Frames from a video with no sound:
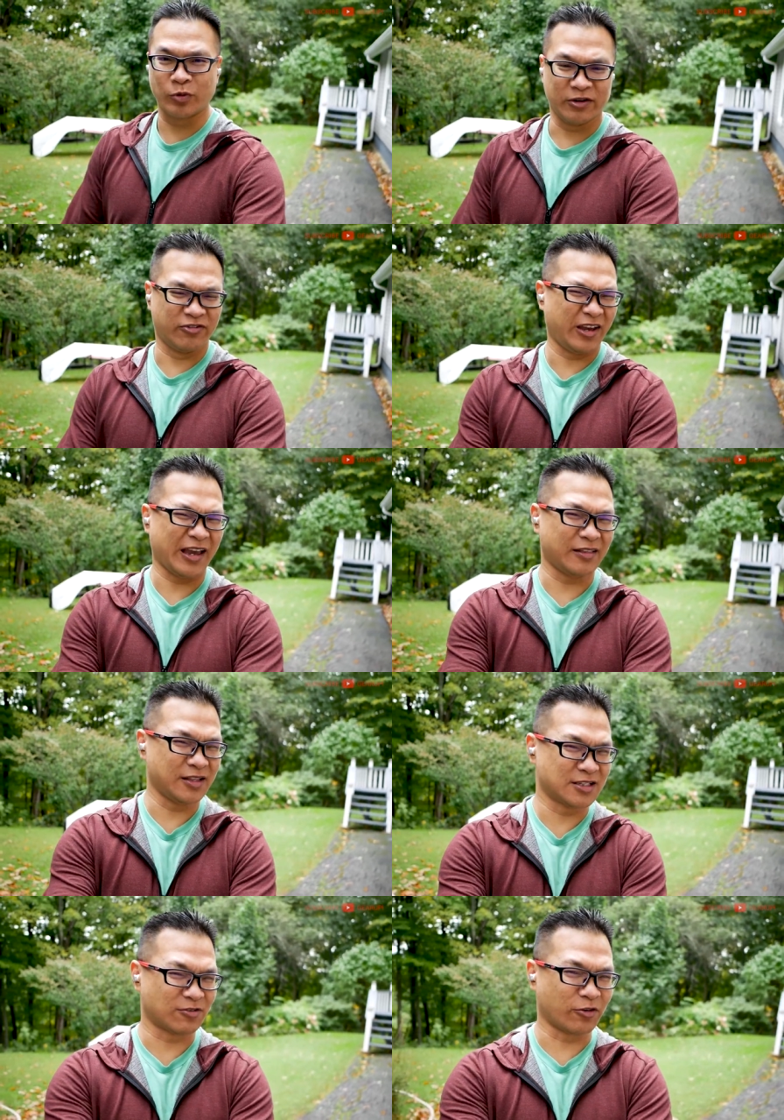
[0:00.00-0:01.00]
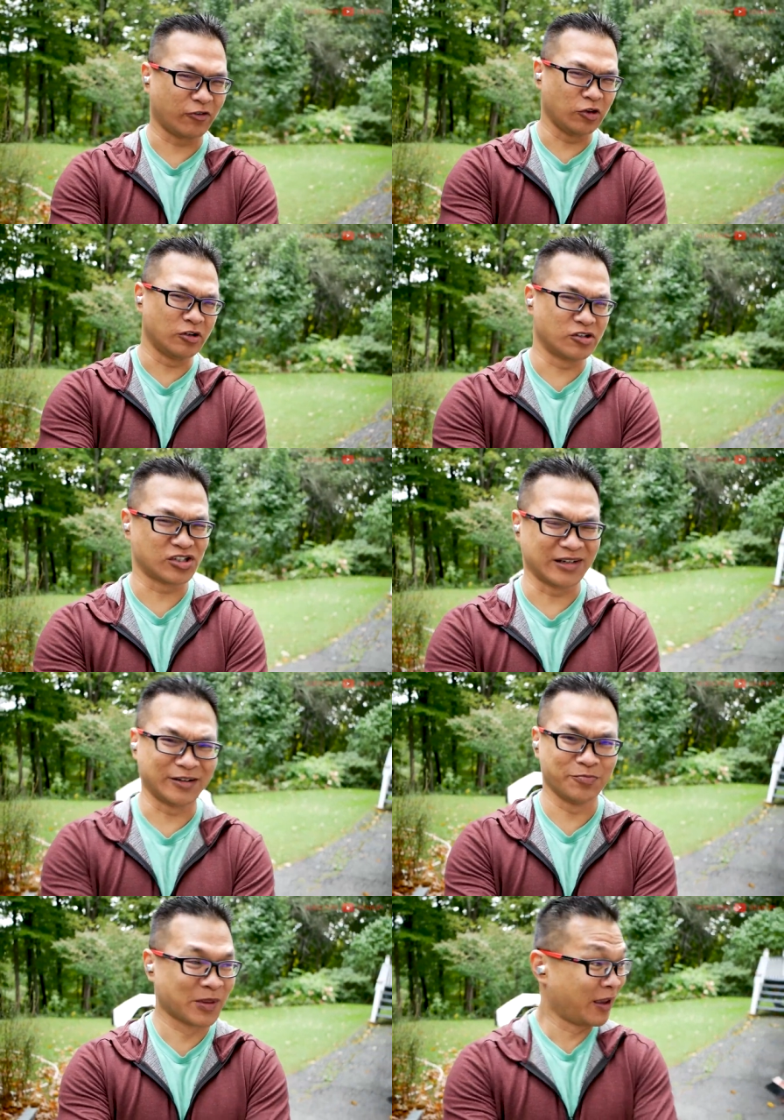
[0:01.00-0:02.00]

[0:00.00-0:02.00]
We've had this for a few years now.